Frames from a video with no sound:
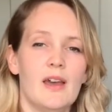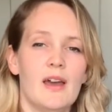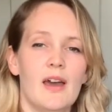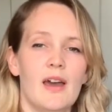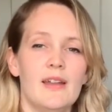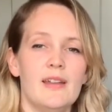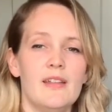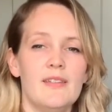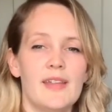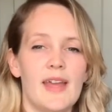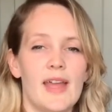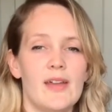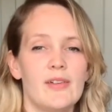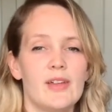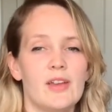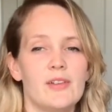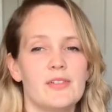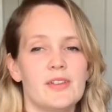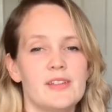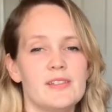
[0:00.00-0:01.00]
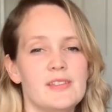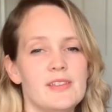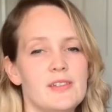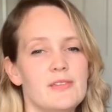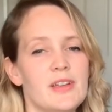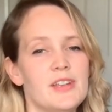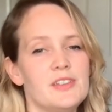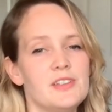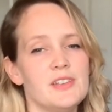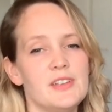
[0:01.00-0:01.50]
Another area of
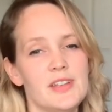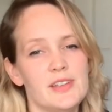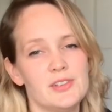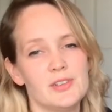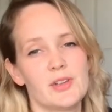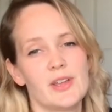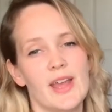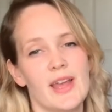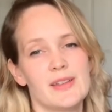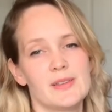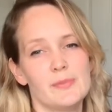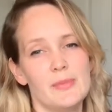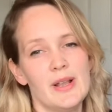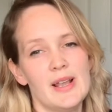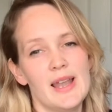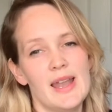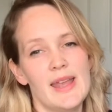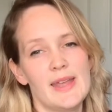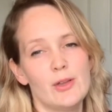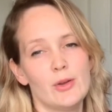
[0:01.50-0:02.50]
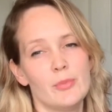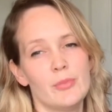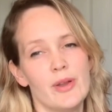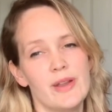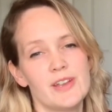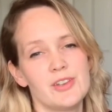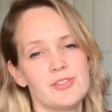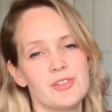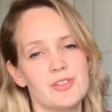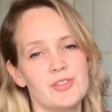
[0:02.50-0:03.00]
consideration is your cat's play or
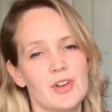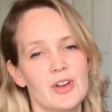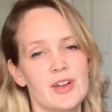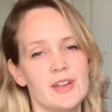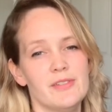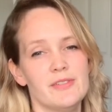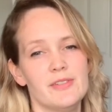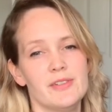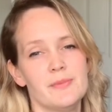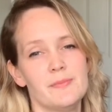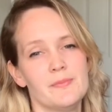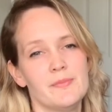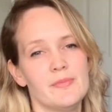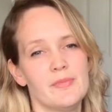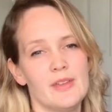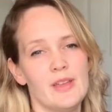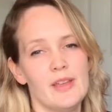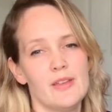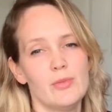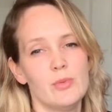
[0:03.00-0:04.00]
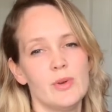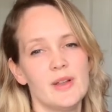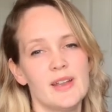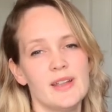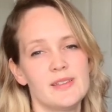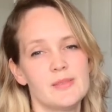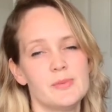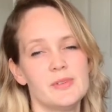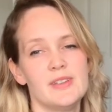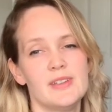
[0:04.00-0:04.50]
predatory drive. If one
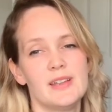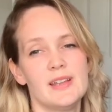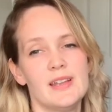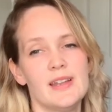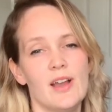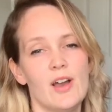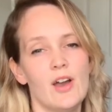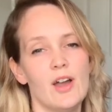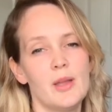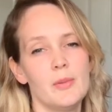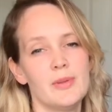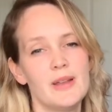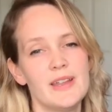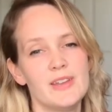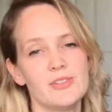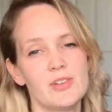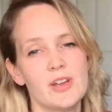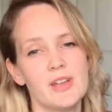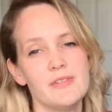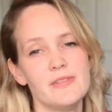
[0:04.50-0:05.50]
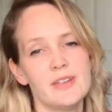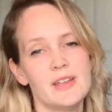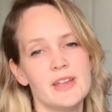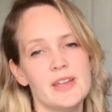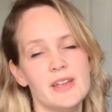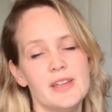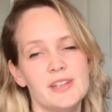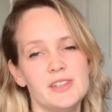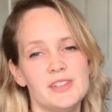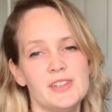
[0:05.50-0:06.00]
has a particularly high play drive,
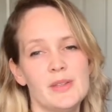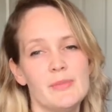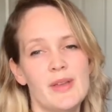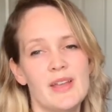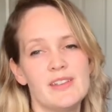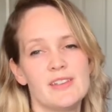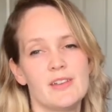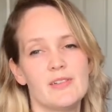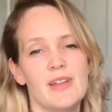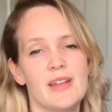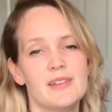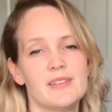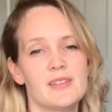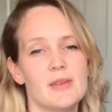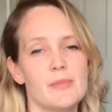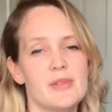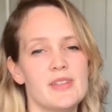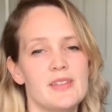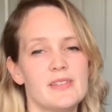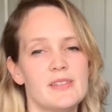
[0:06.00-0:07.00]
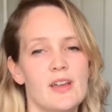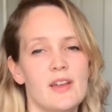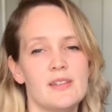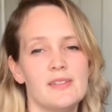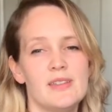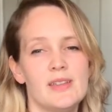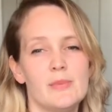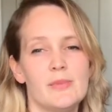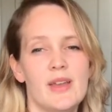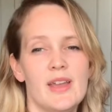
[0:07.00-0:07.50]
she may direct some of this
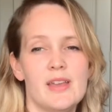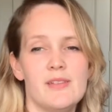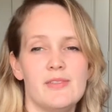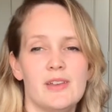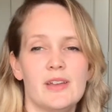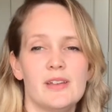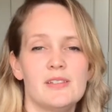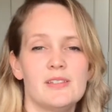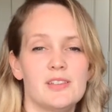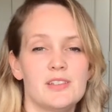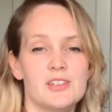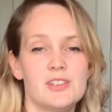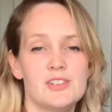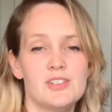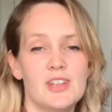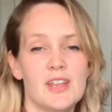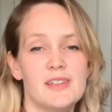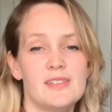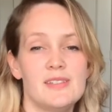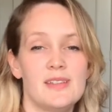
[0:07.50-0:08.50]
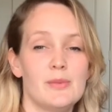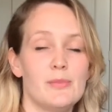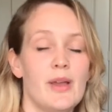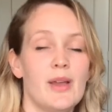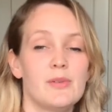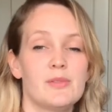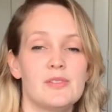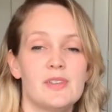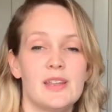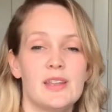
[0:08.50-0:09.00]
hunting behaviour, such as chasing,
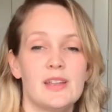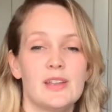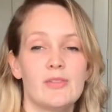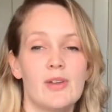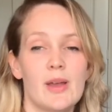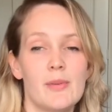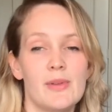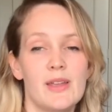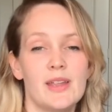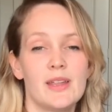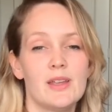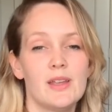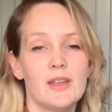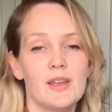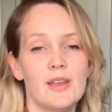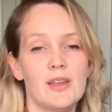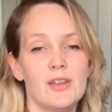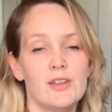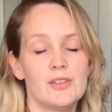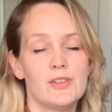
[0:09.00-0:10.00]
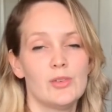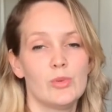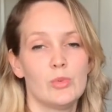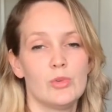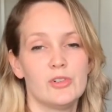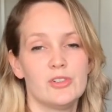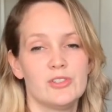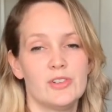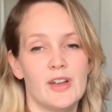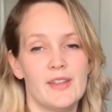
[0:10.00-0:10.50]
pouncing and grabbing,
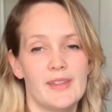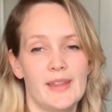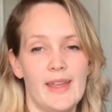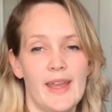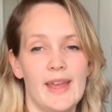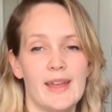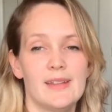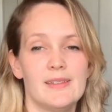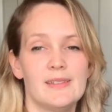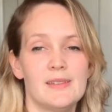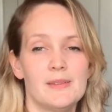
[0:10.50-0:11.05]
towards your other cat.